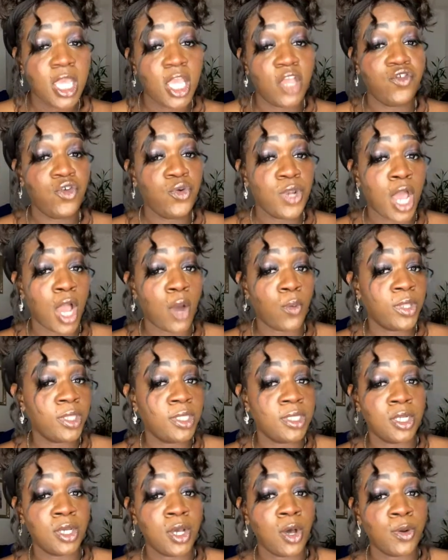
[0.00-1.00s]
if you're not
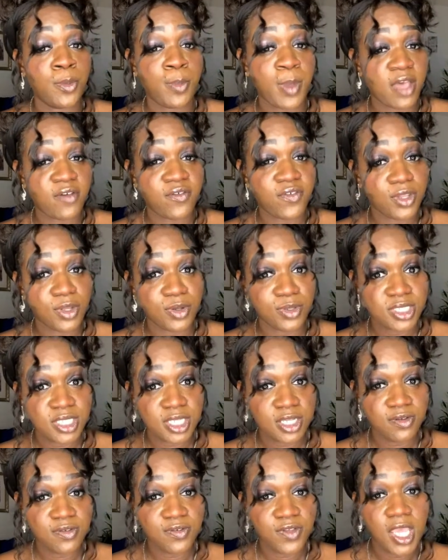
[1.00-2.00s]
willing to go to bat for
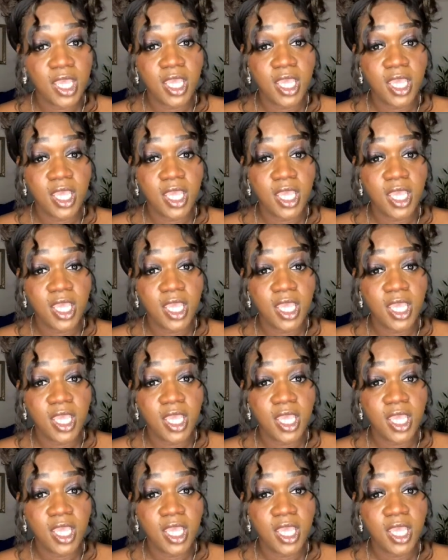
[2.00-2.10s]
yourself.